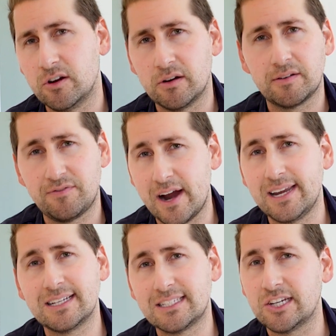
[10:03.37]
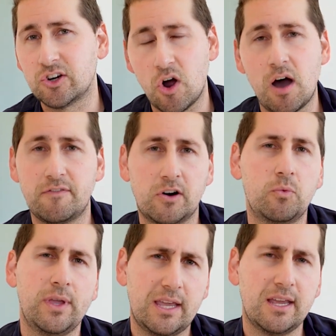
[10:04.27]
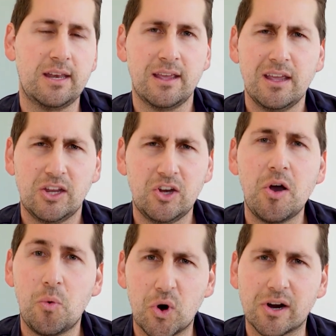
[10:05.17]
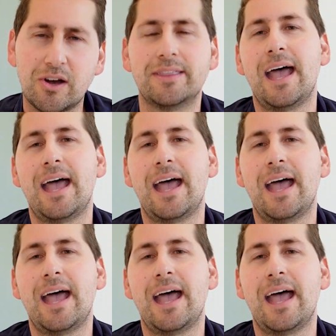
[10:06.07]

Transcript: you're financing your offer, we could, work on